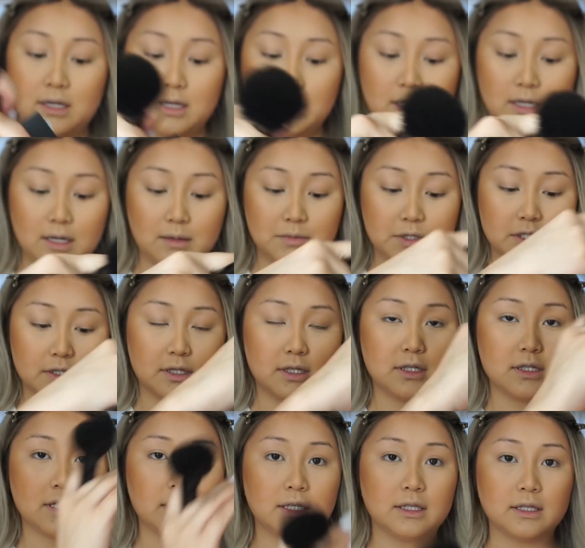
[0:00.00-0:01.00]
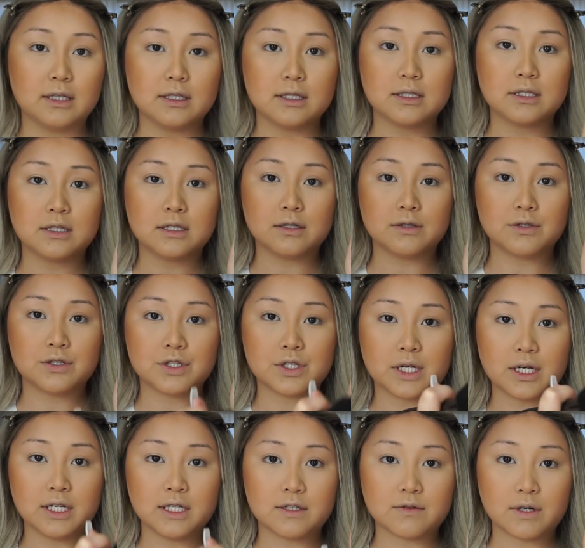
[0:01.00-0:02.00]
and I'm just going to take these 2
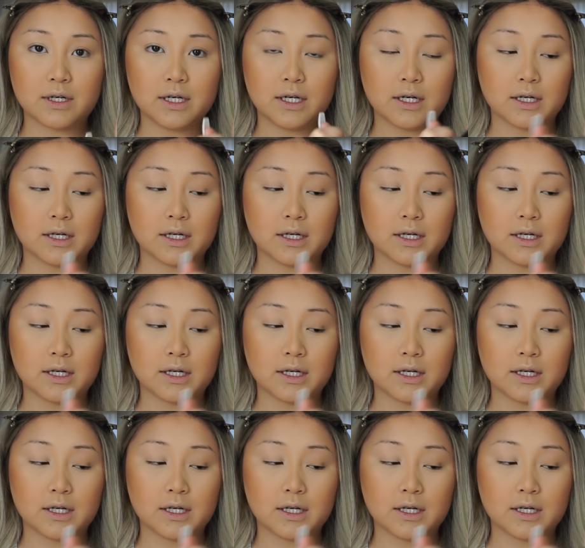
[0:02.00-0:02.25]
shades right